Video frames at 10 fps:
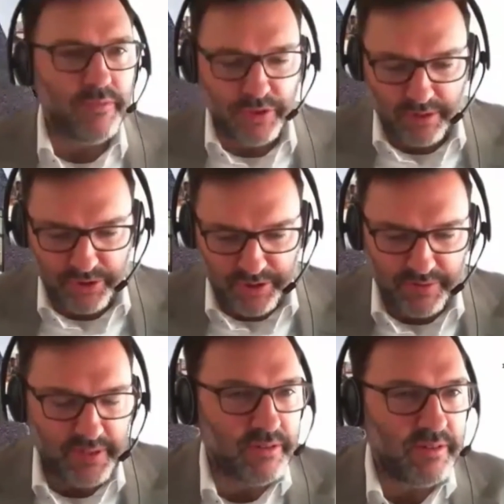
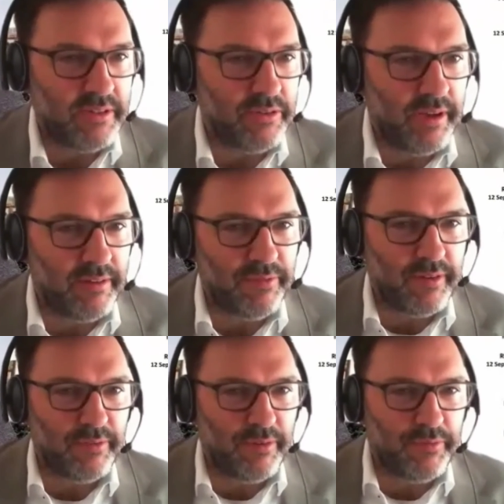Stefan, you said you have
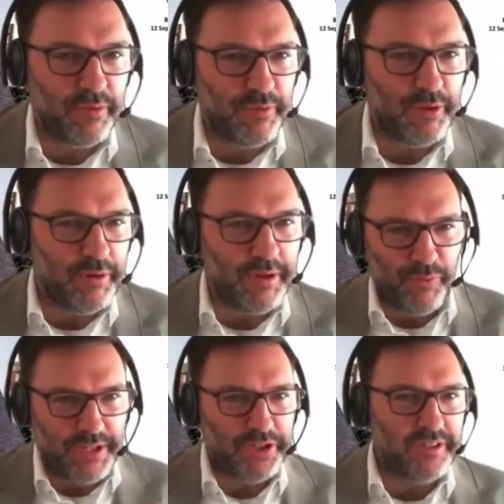a few
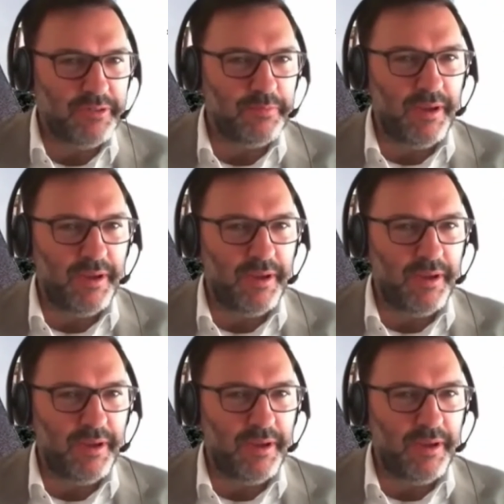questions.